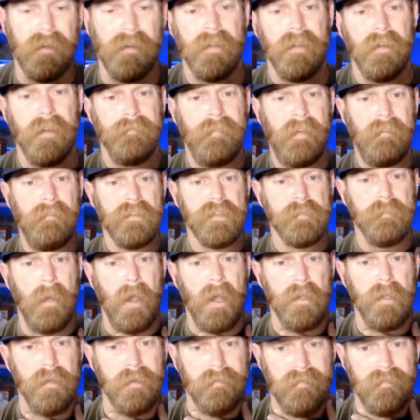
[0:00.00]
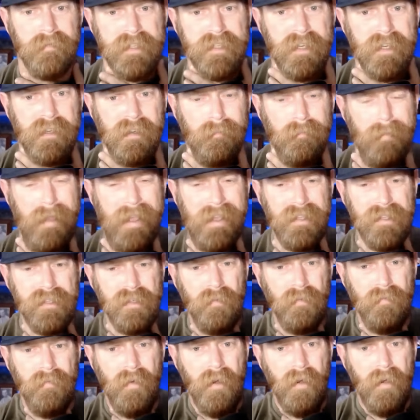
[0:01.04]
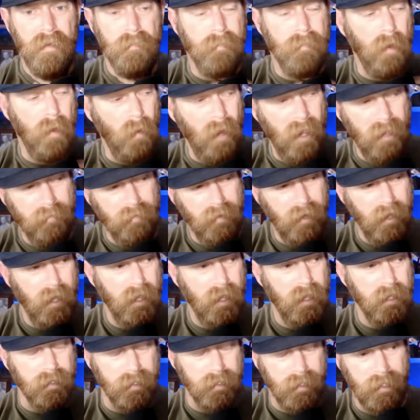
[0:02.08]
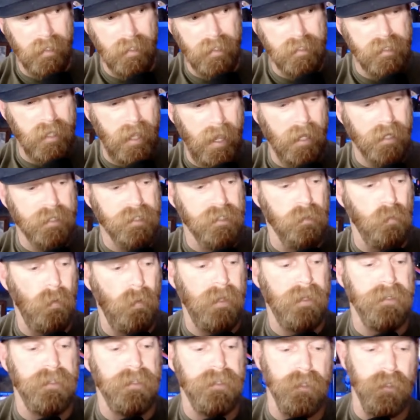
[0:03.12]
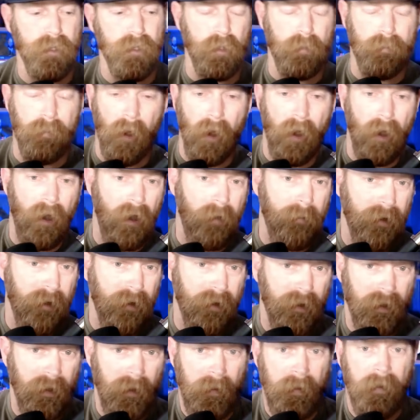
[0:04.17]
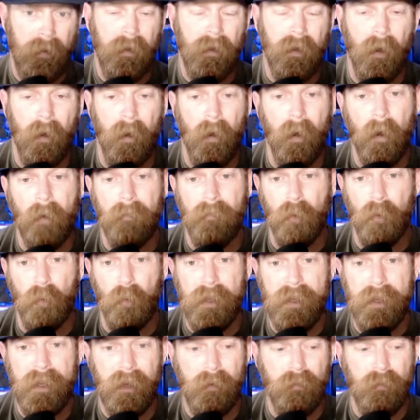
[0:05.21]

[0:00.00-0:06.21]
Favorite spot you have visited in Maine so far? My wife and I and kids actually went to Bar Harbor over the weekend.